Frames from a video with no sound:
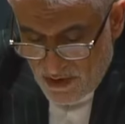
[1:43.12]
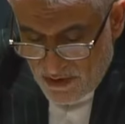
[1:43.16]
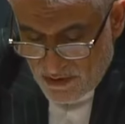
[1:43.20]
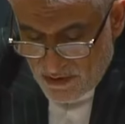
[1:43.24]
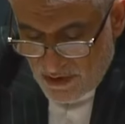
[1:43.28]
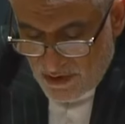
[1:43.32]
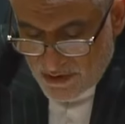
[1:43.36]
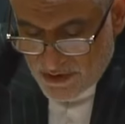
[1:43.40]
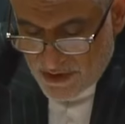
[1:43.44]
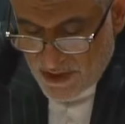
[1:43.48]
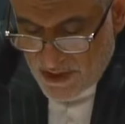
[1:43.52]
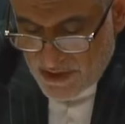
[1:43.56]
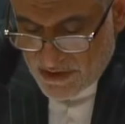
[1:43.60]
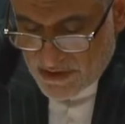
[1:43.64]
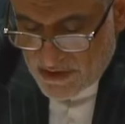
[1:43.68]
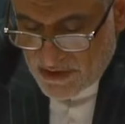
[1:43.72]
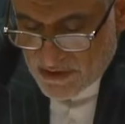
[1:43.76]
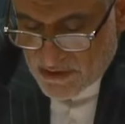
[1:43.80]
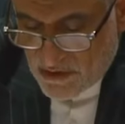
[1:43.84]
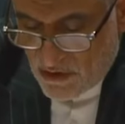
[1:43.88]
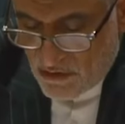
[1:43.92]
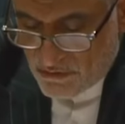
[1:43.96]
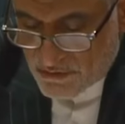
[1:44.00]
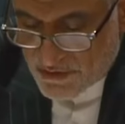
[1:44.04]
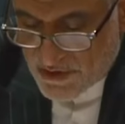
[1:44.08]
targeting
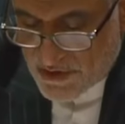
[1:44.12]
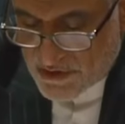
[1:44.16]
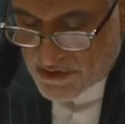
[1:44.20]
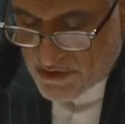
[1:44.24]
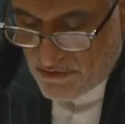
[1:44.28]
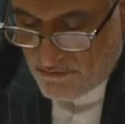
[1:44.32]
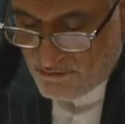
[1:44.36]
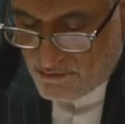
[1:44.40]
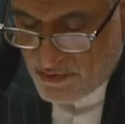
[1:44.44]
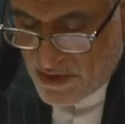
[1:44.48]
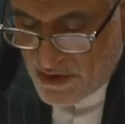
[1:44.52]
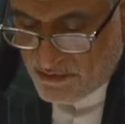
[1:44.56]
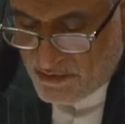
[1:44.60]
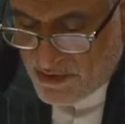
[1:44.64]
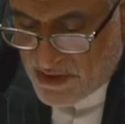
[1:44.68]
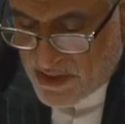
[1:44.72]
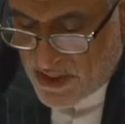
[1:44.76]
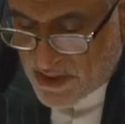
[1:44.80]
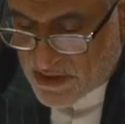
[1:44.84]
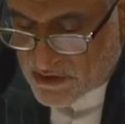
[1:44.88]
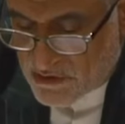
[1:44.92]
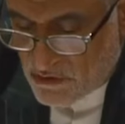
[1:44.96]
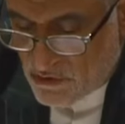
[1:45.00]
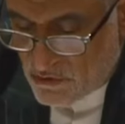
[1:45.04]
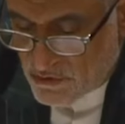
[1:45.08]
thousands of people
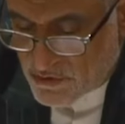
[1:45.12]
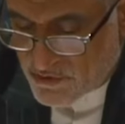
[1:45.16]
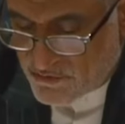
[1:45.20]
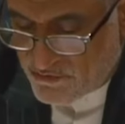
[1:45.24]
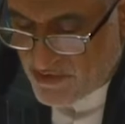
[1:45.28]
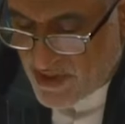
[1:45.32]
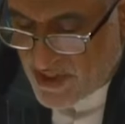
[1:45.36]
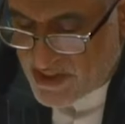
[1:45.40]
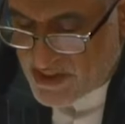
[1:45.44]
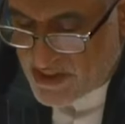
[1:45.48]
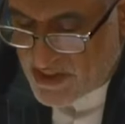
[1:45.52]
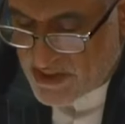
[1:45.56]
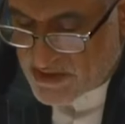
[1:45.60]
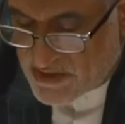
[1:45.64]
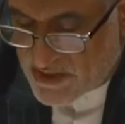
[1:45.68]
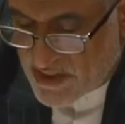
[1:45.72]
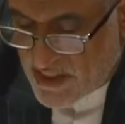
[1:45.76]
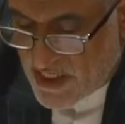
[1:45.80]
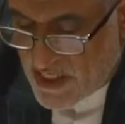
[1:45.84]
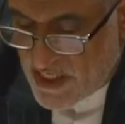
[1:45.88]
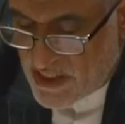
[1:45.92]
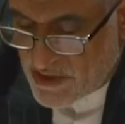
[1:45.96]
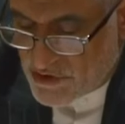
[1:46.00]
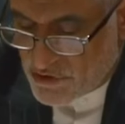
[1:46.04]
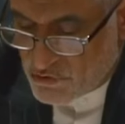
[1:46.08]
across various
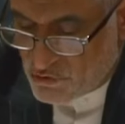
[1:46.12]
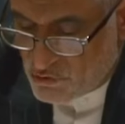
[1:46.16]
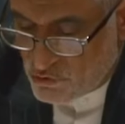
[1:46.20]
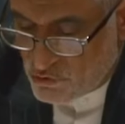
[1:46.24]
age